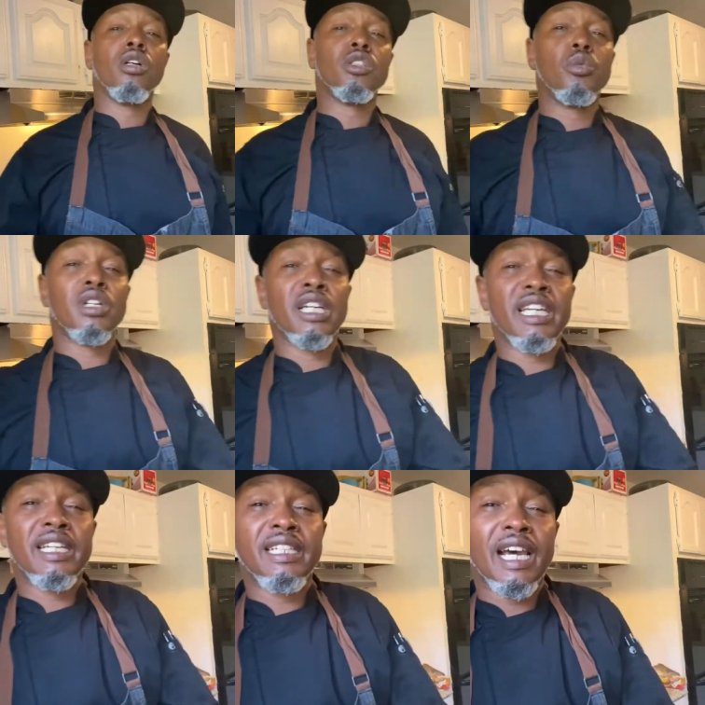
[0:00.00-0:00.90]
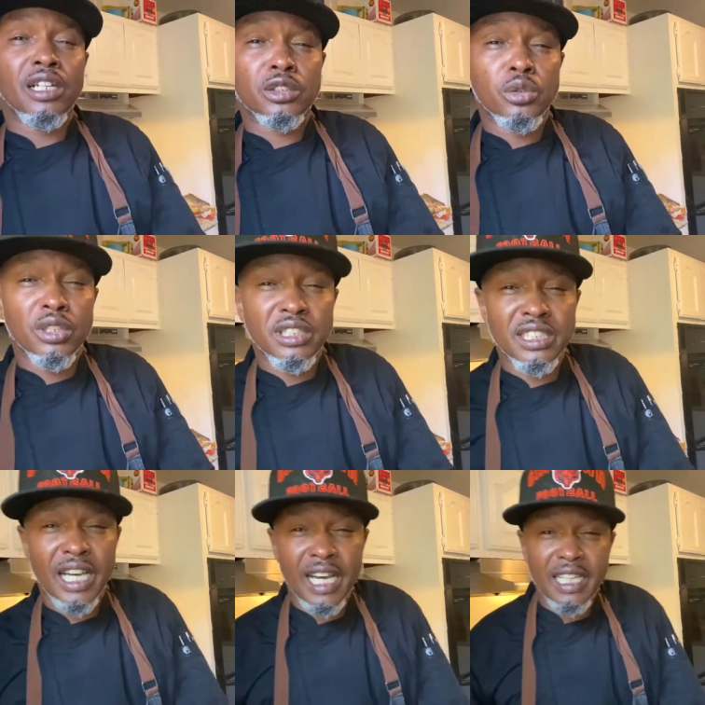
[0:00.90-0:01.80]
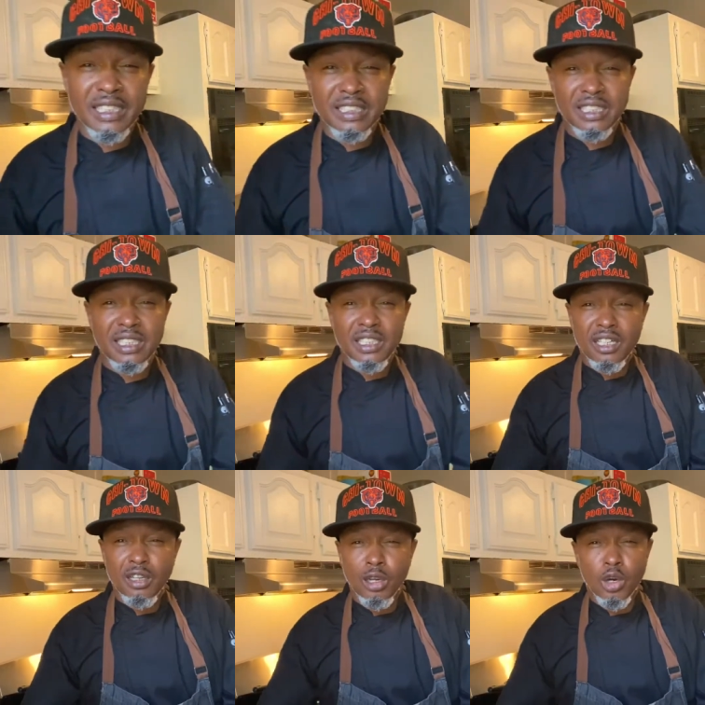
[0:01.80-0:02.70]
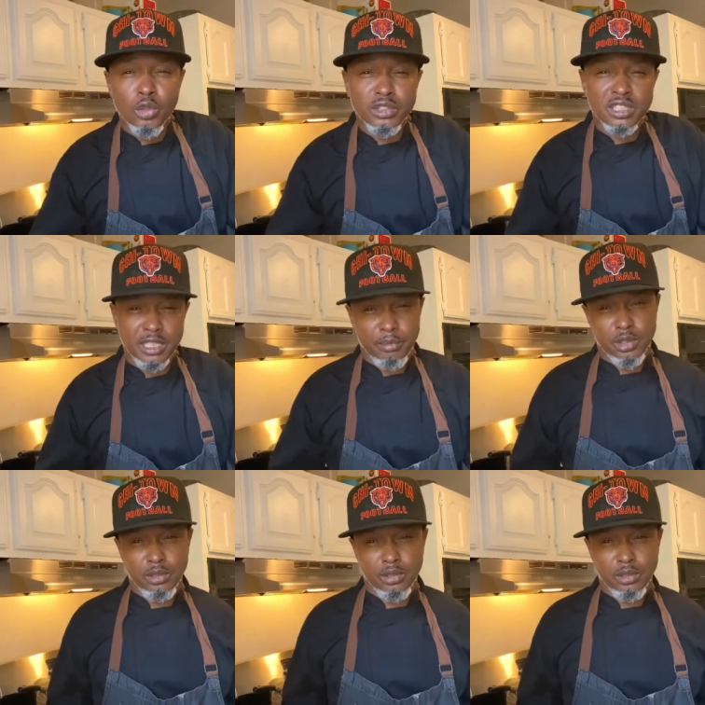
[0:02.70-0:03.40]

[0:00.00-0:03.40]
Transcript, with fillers: you want to get it down to a nice low simmer.